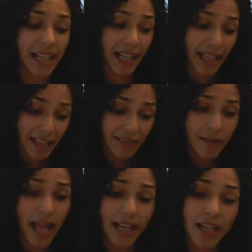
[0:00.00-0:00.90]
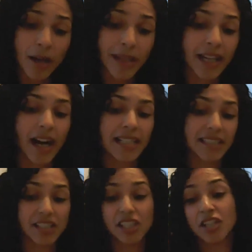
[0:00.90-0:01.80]
and economic
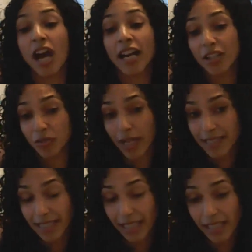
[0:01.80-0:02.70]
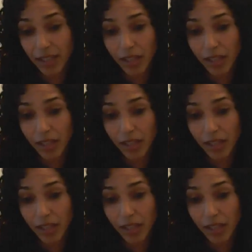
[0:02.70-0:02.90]
costs, to not address it.